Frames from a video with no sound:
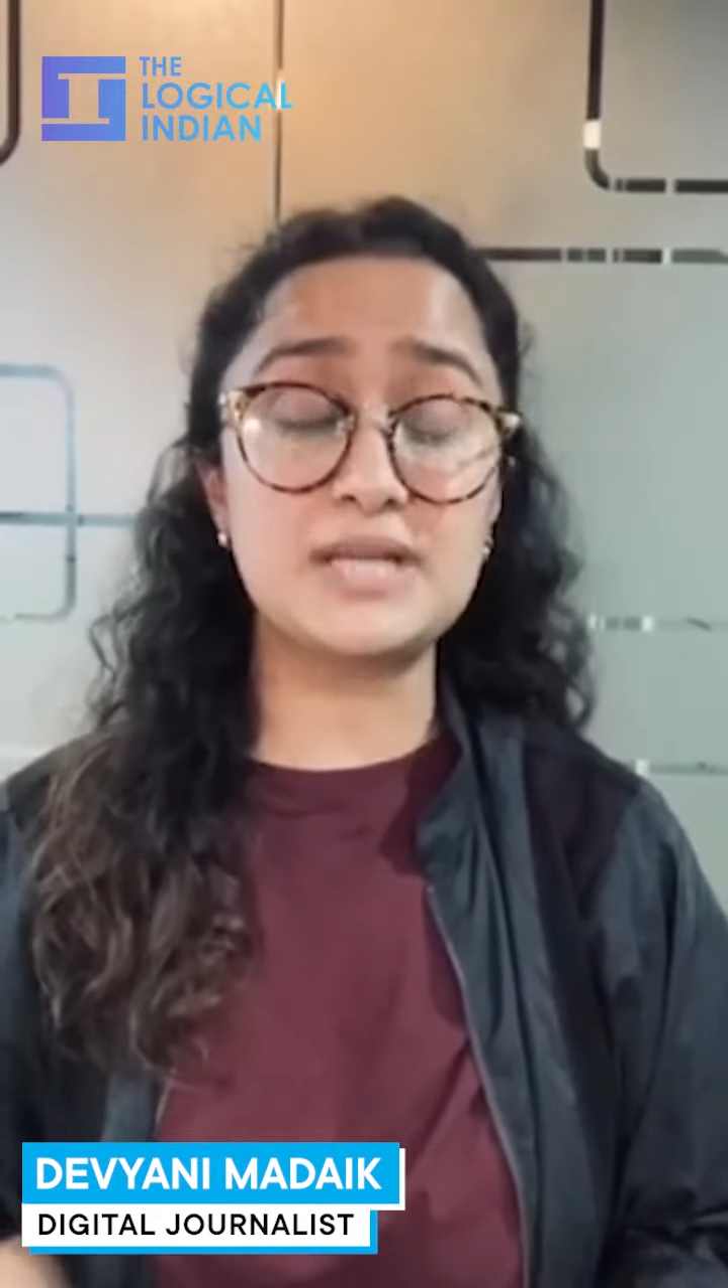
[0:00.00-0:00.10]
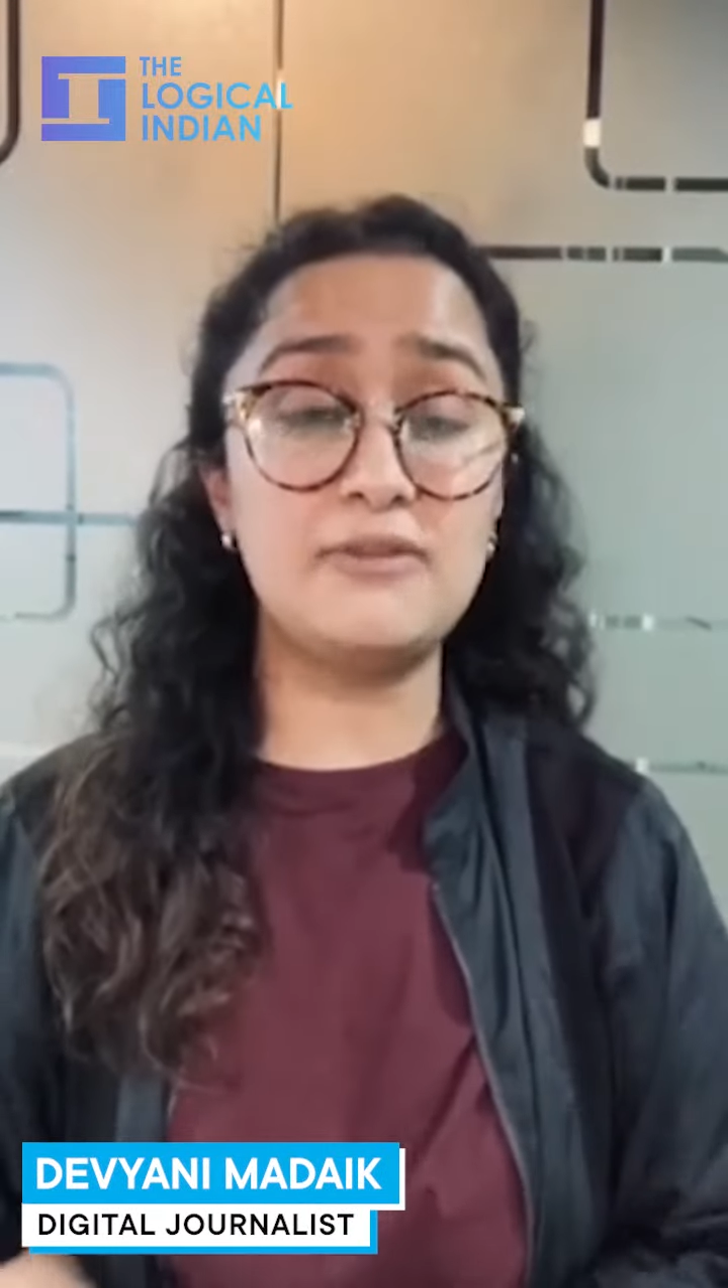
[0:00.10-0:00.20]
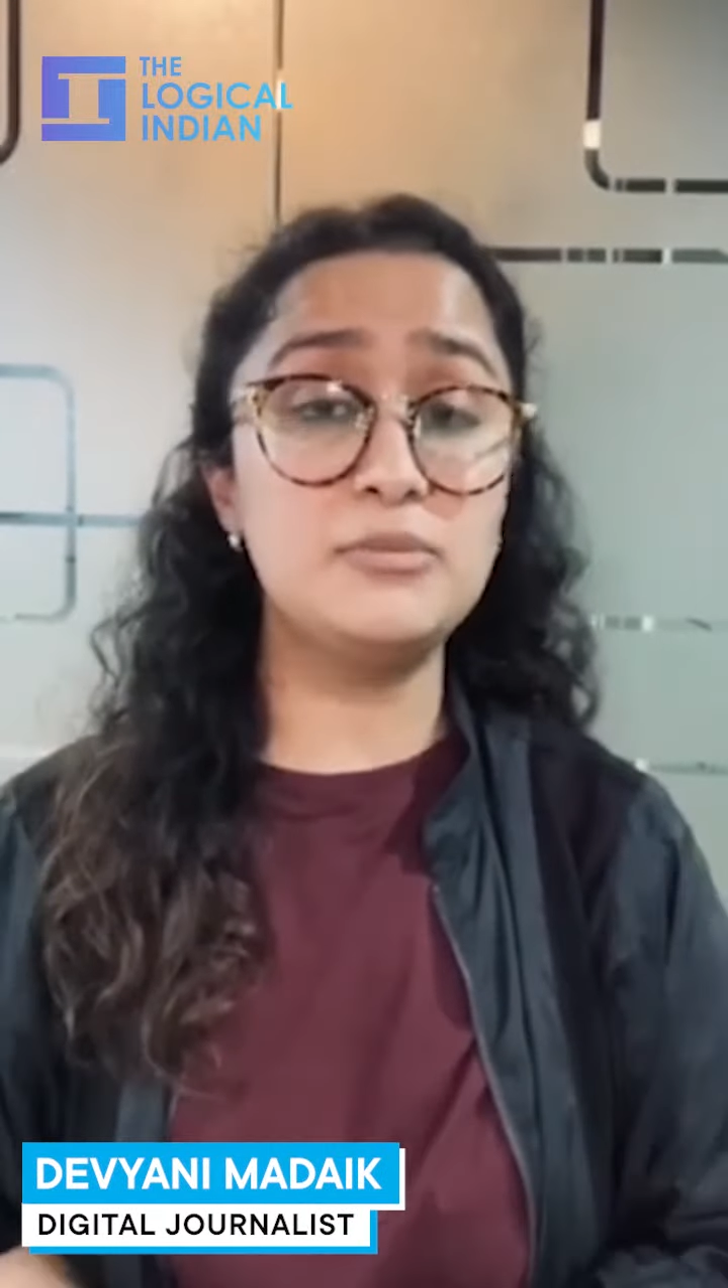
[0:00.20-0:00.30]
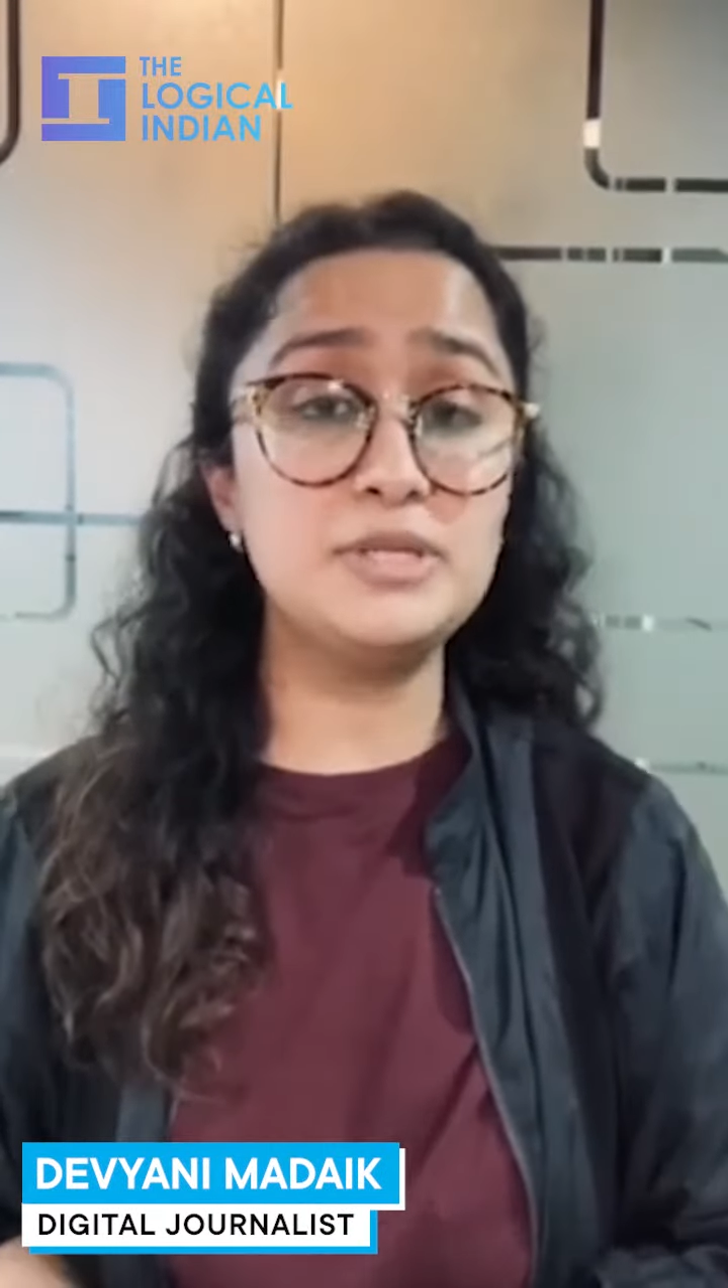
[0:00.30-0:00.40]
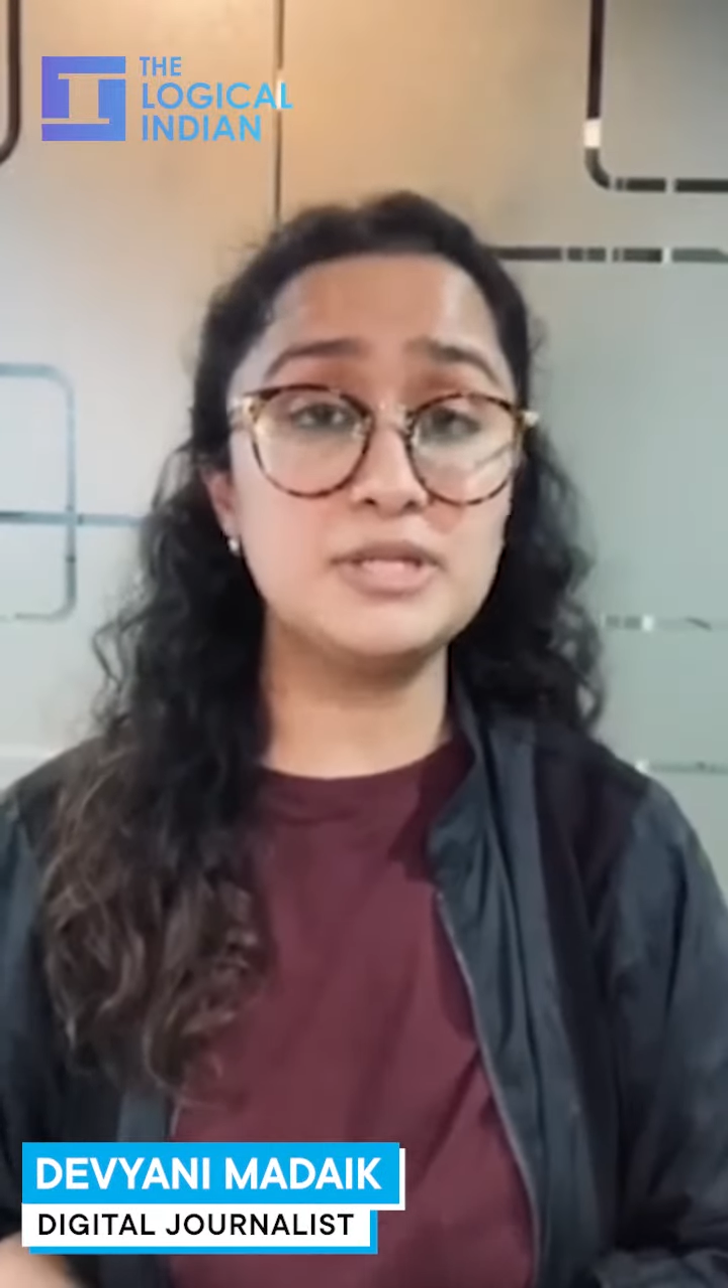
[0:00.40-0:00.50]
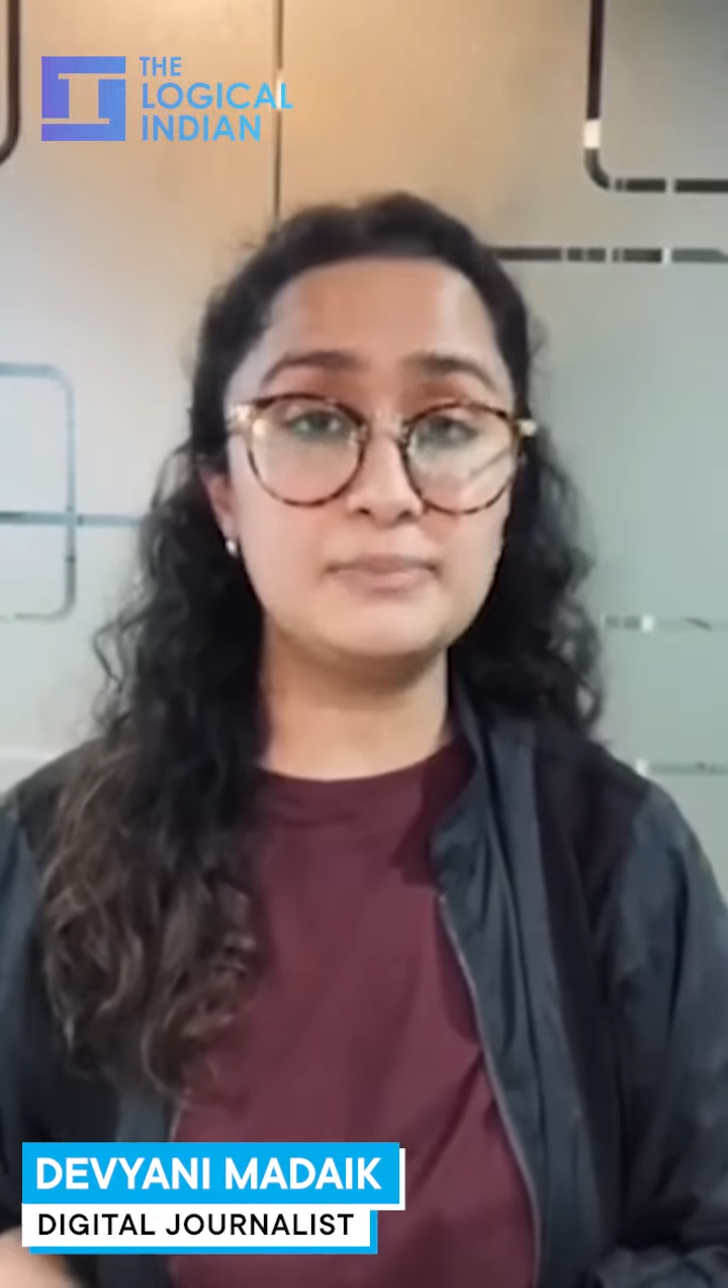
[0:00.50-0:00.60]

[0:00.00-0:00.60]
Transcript: his government